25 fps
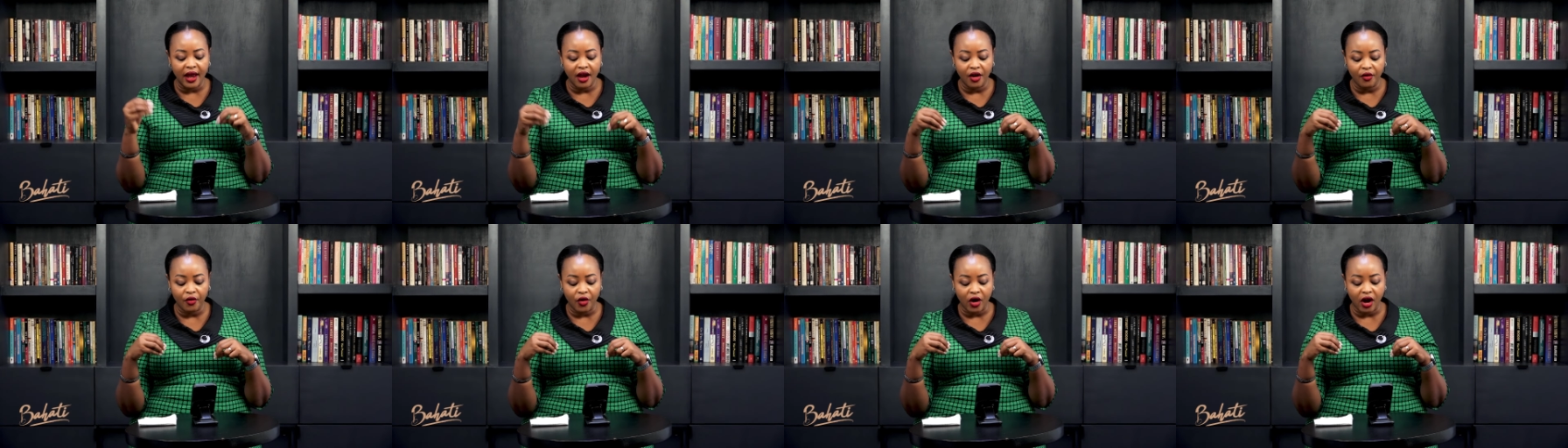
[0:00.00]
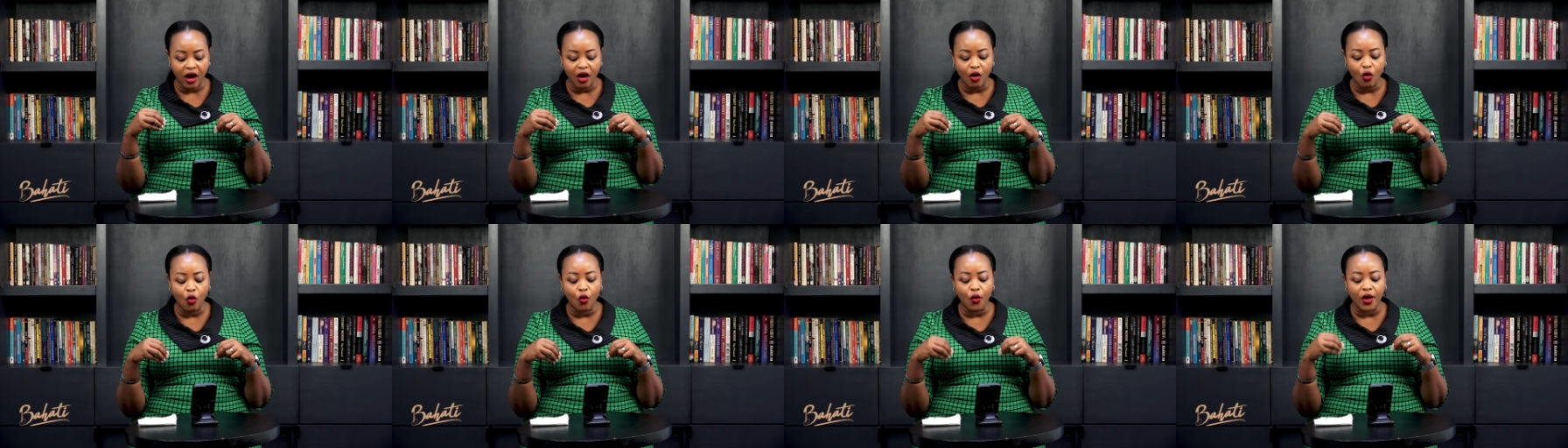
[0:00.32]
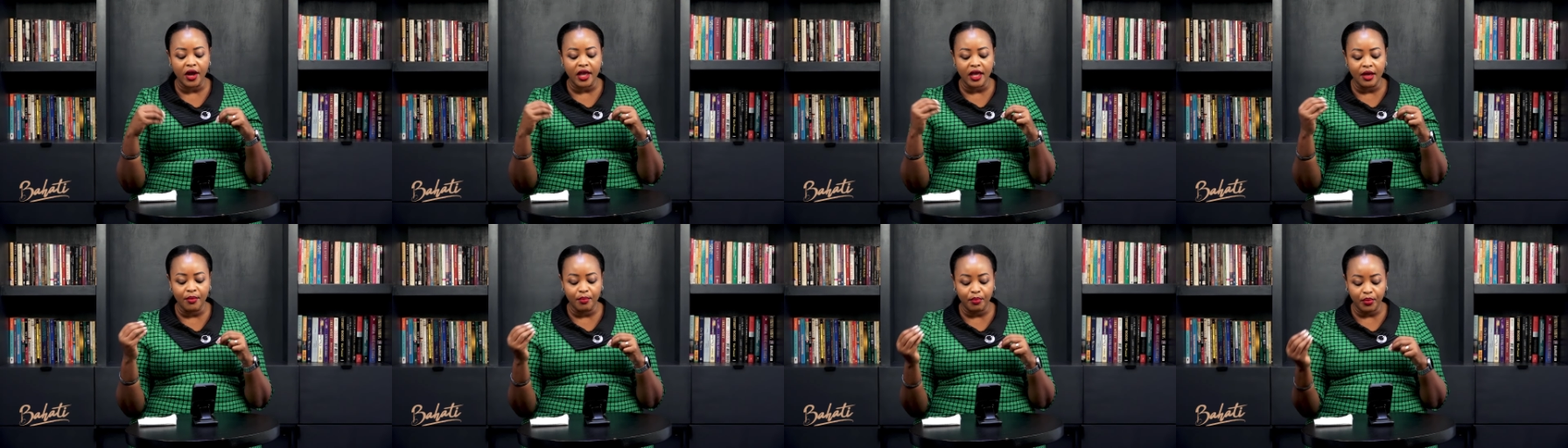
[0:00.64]
error
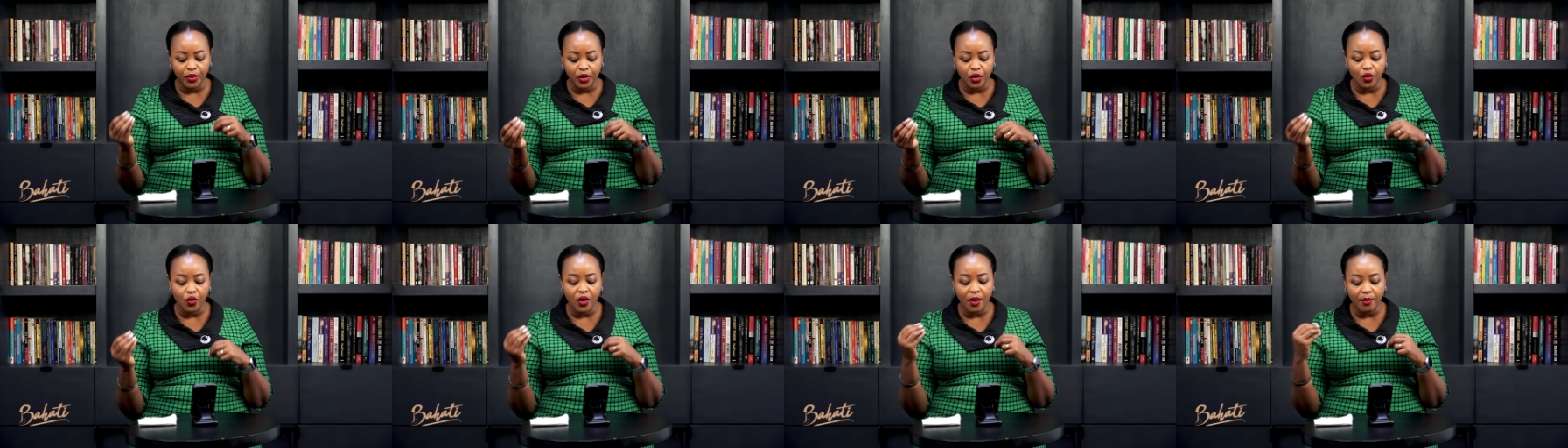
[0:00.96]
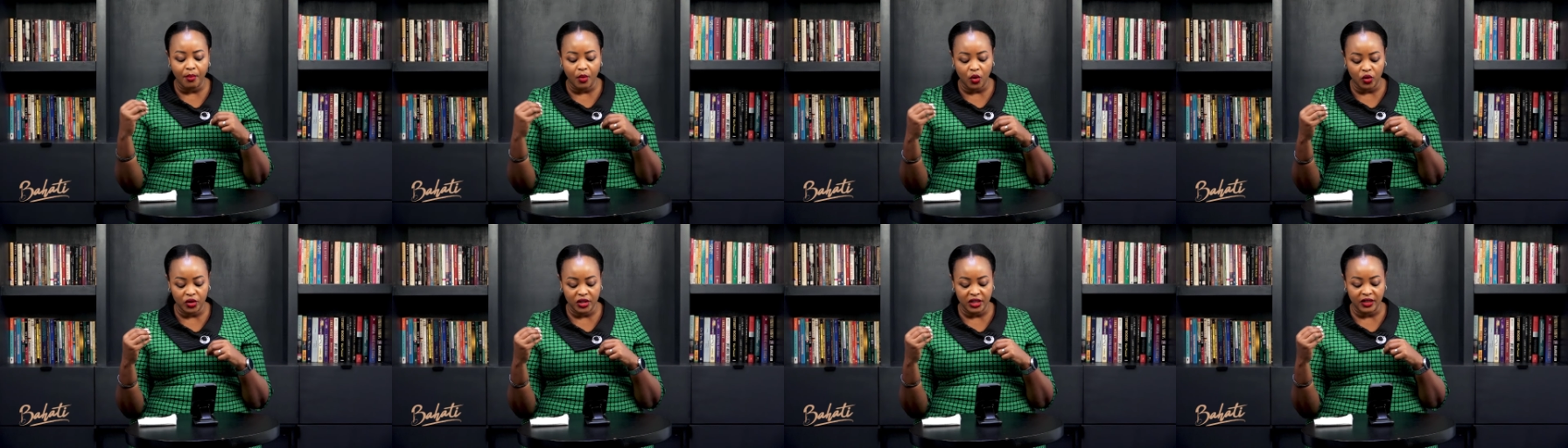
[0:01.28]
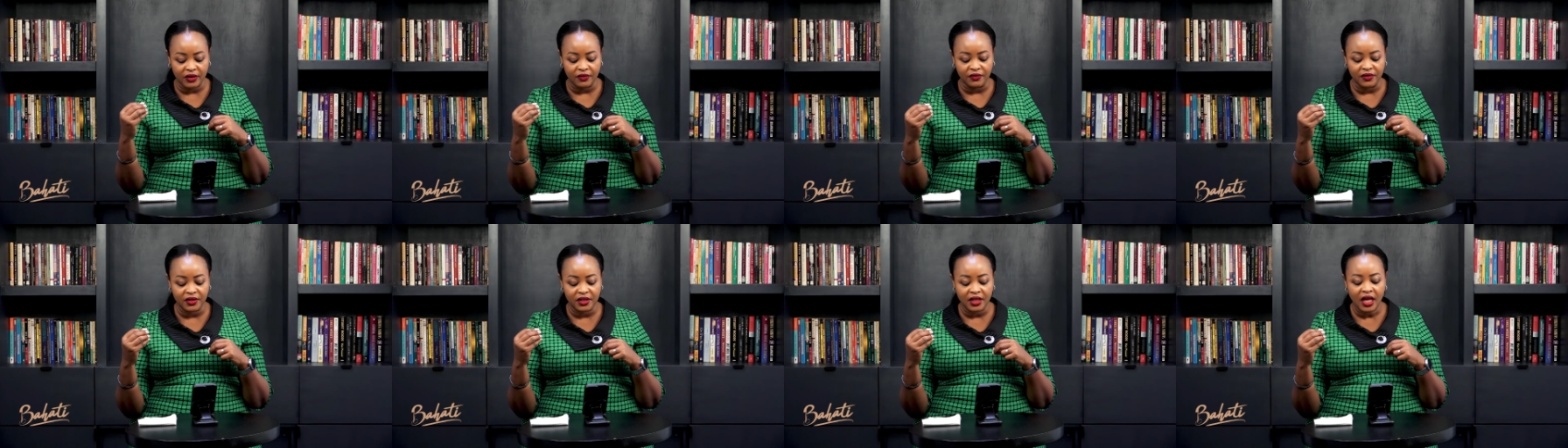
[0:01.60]
or impure
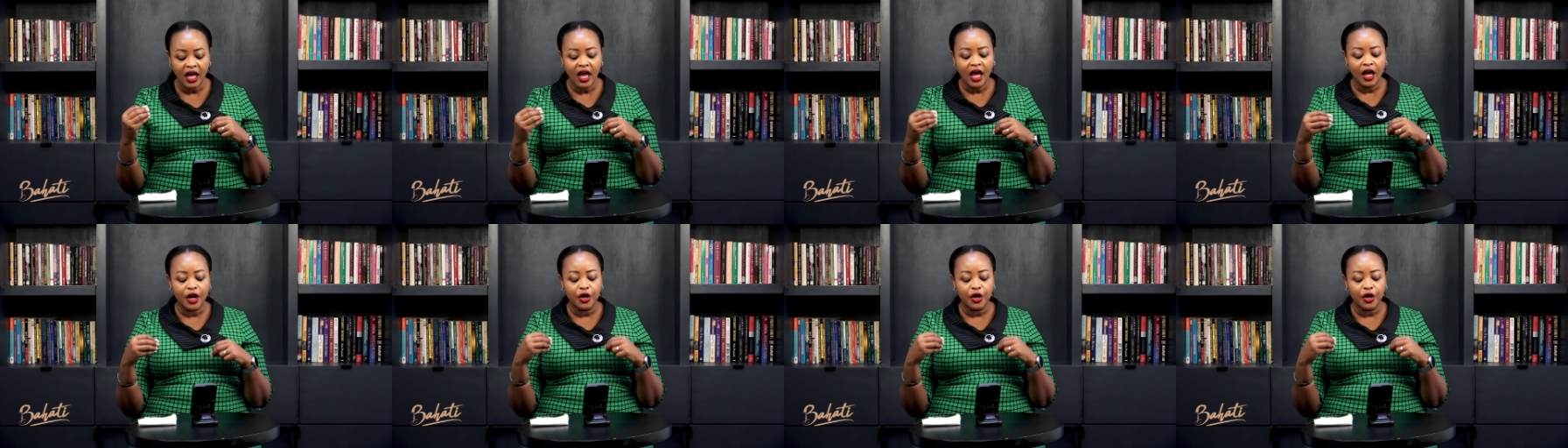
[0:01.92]
motives,